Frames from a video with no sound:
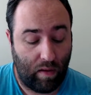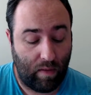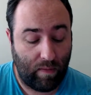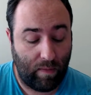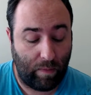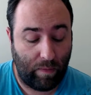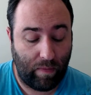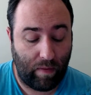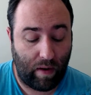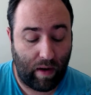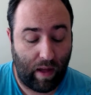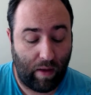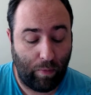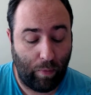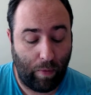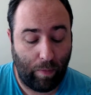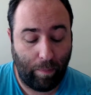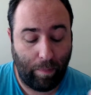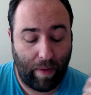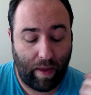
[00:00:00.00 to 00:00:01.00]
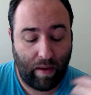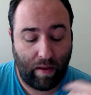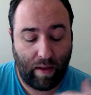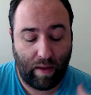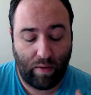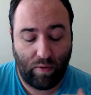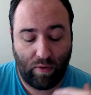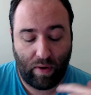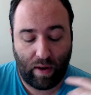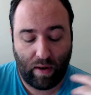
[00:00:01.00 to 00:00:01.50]
So we start off with Barry
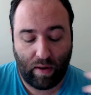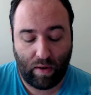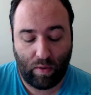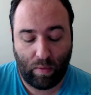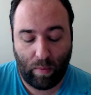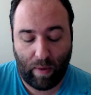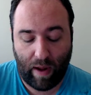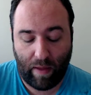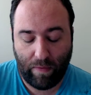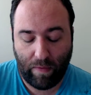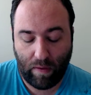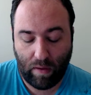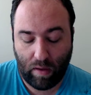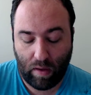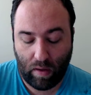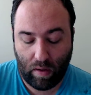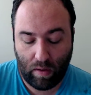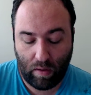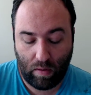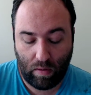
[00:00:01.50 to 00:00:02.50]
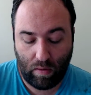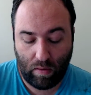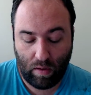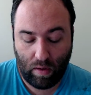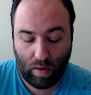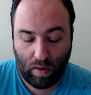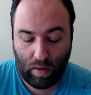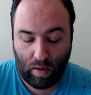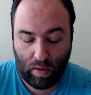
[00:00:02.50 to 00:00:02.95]
is trying to crack the code